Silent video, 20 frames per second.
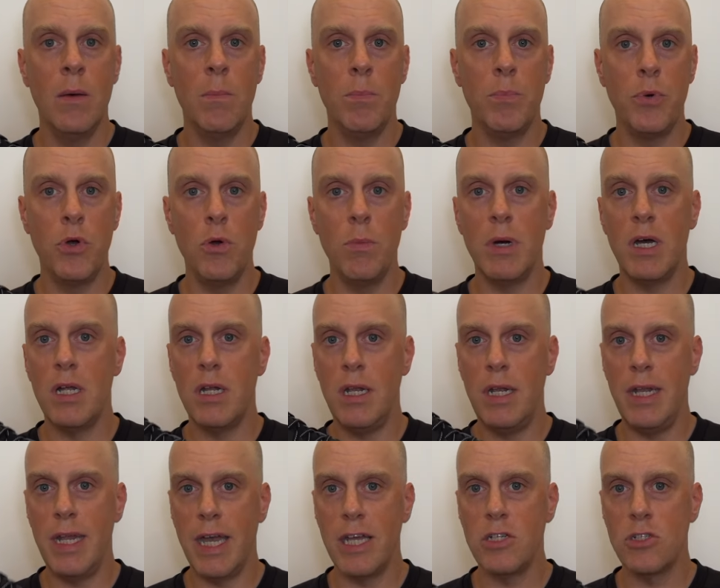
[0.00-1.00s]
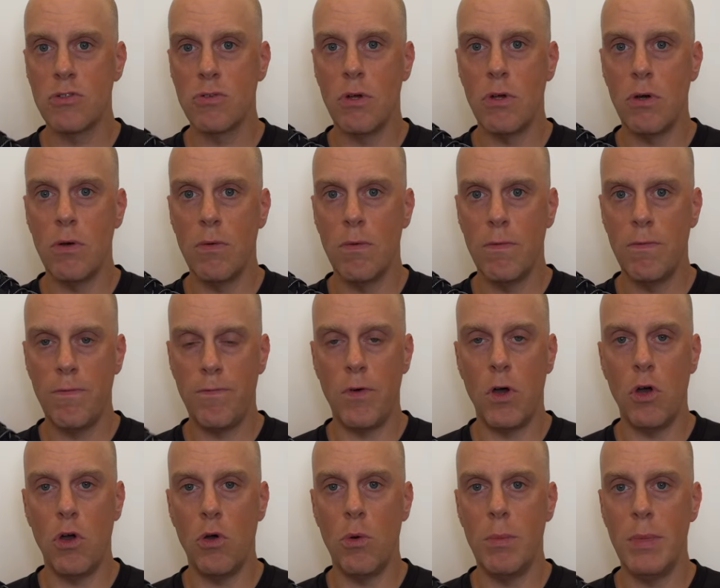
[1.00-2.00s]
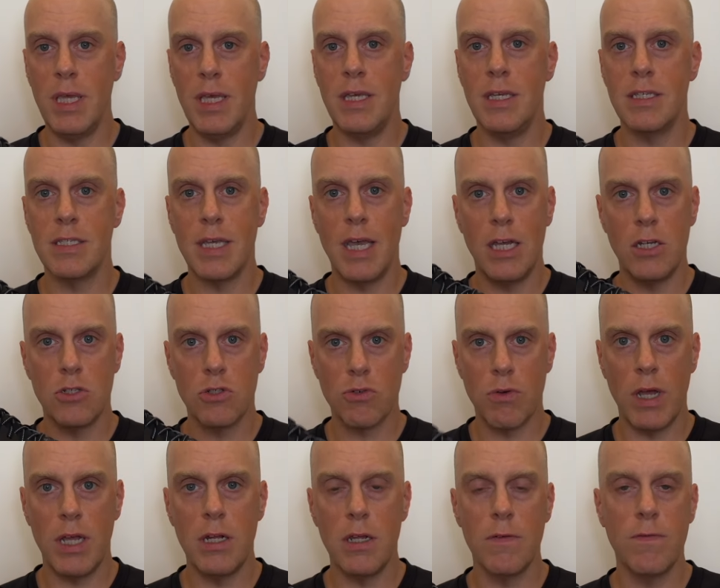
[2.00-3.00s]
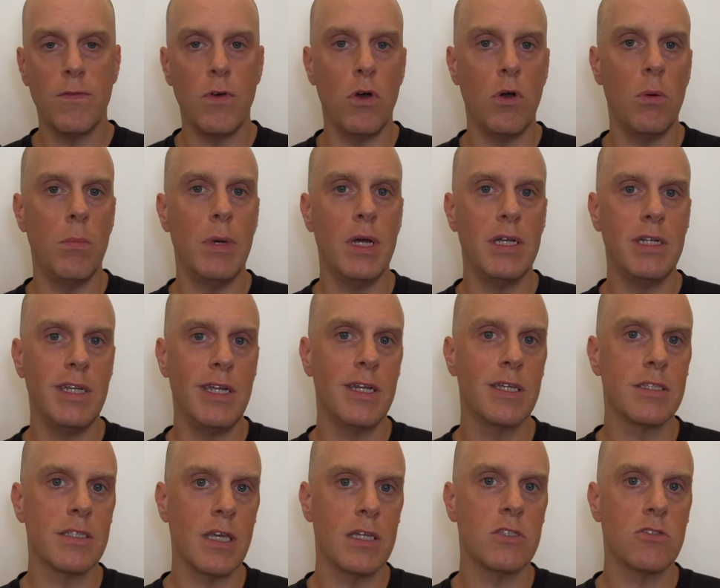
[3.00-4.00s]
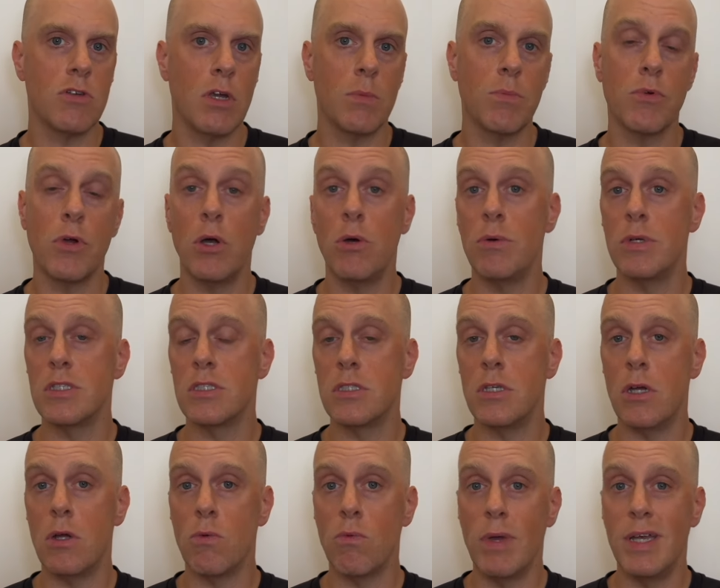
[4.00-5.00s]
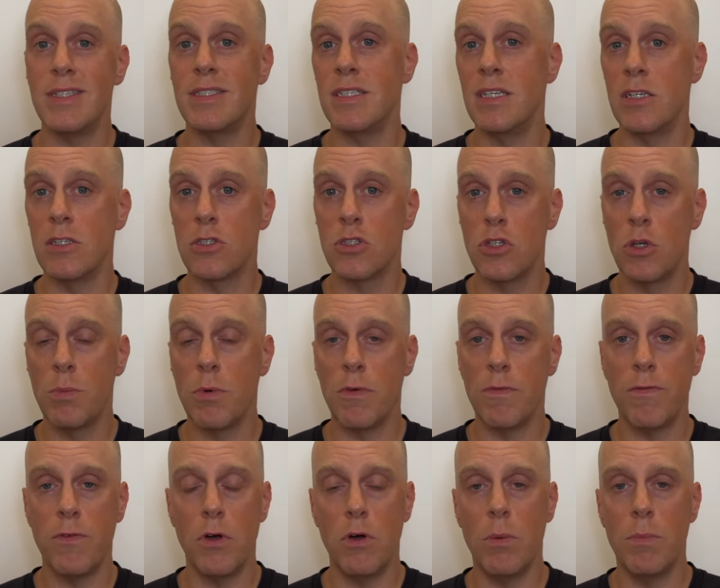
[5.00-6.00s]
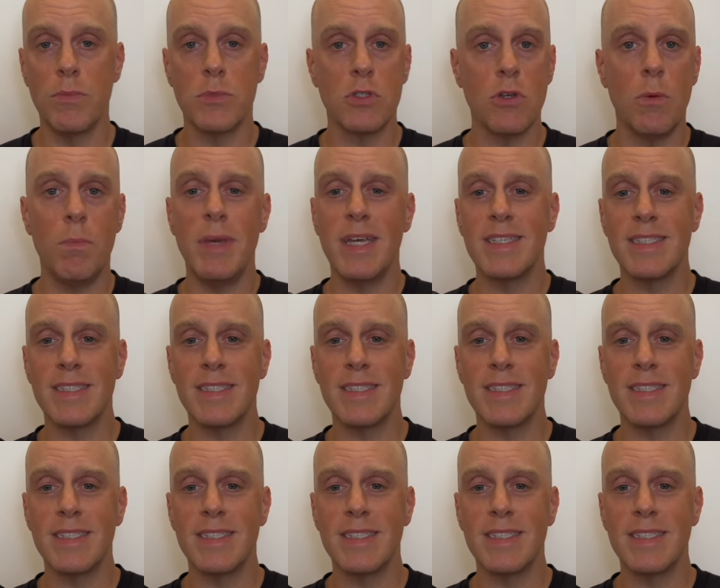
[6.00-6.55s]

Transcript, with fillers: Puma Nitro Foam is a training foam. Adidas Lightstrike Pro is their racing super foam. So it makes